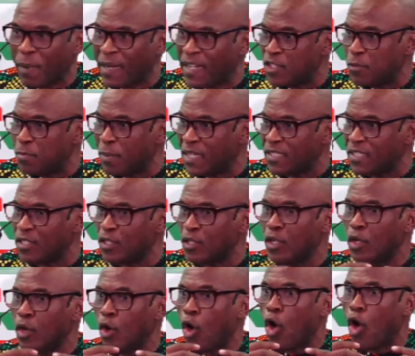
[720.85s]
management
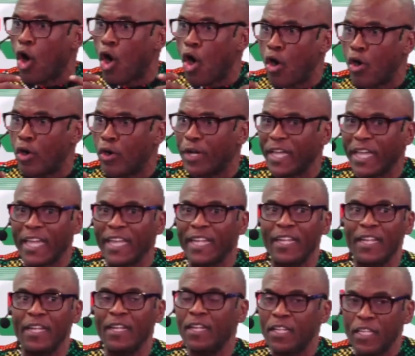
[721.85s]
or
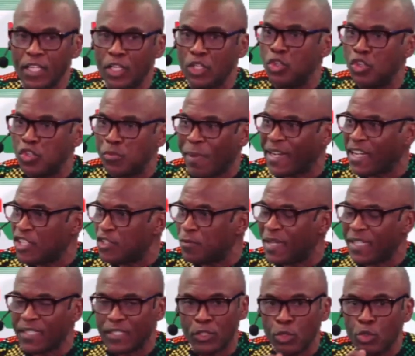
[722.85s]
in issues
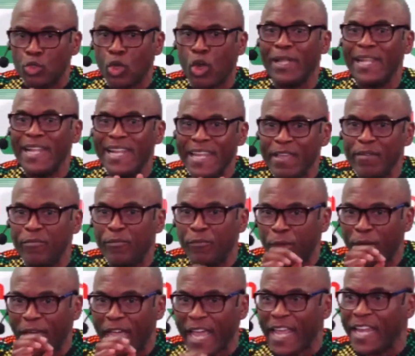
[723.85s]
management. You don't leave
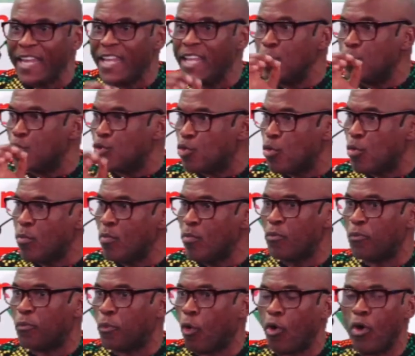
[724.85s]
any room
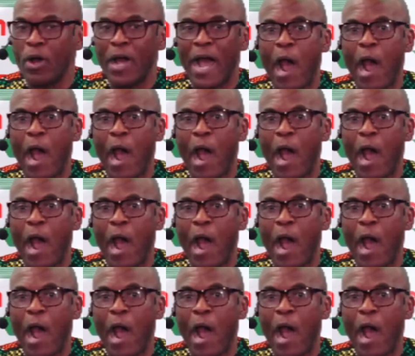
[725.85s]
for.